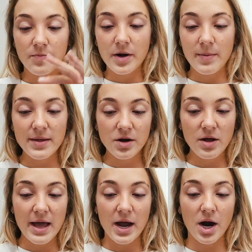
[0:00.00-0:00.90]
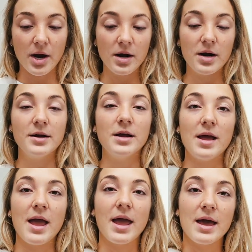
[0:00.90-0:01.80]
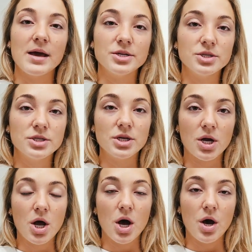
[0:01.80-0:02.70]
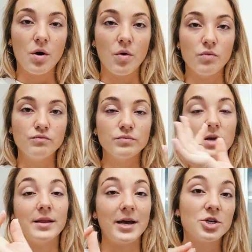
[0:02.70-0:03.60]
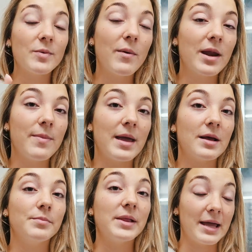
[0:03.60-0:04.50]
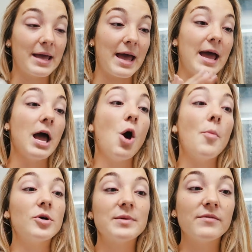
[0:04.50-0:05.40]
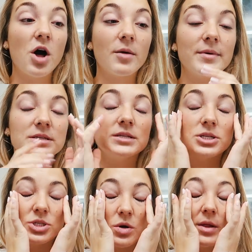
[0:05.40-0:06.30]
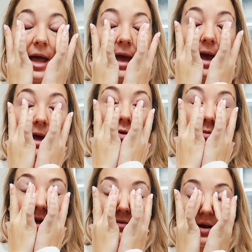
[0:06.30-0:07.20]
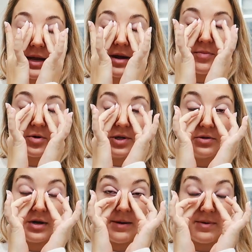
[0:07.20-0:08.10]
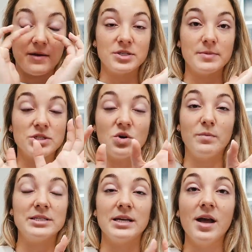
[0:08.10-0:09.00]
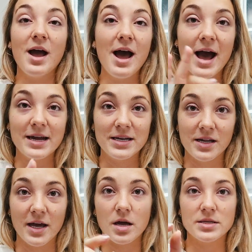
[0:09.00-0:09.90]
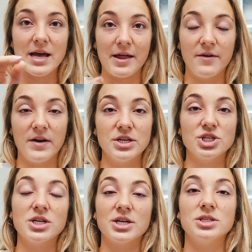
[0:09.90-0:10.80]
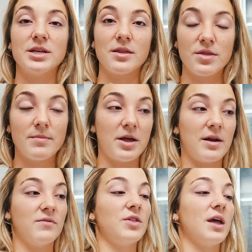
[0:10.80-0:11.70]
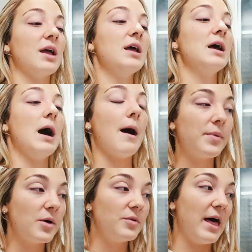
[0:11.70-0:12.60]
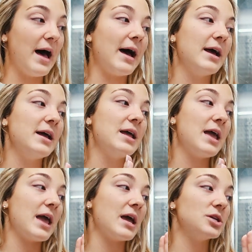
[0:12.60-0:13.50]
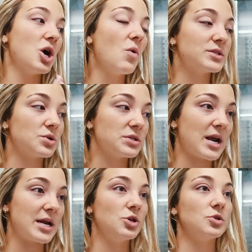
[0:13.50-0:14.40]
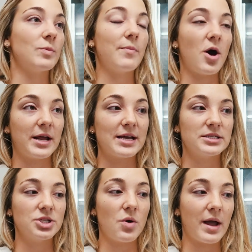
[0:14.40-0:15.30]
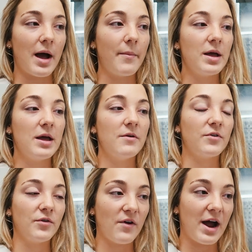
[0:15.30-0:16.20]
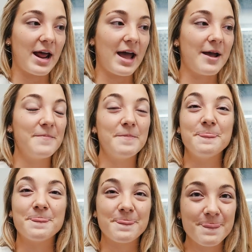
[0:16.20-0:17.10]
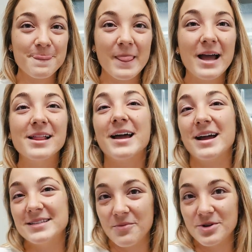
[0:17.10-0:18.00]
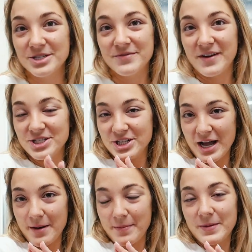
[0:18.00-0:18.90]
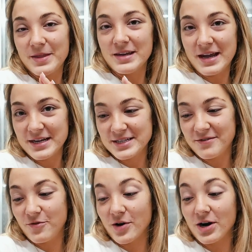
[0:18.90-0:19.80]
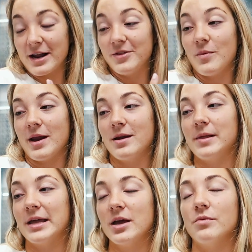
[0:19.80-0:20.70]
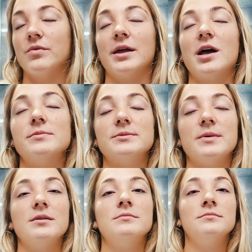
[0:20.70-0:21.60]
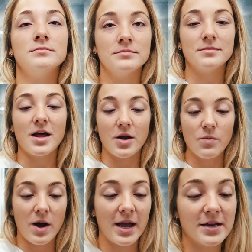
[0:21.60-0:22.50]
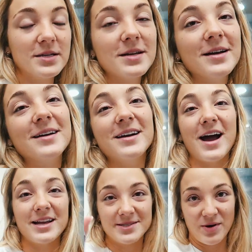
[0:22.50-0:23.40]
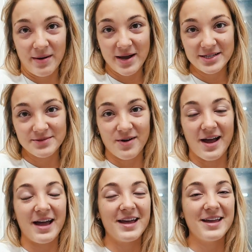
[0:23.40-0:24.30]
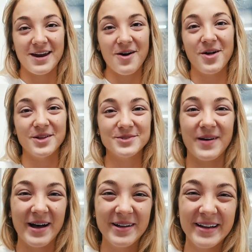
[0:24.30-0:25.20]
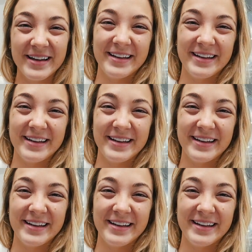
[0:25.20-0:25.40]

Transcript: put up my little hair, and go lay under my weighted blanket, post my Vlogmas because it's so late and normally I want to get it up earlier in the night, but I've just been so busy. I need like to add the finishing touches like the thumbnail and everything, upload that. And oh, it's Thursday night too, so my podcast is going up for Friday. Like I said, we're just finishing up the night of work, and the weighted blanket really helps me unwind. I spray my spray and all is well.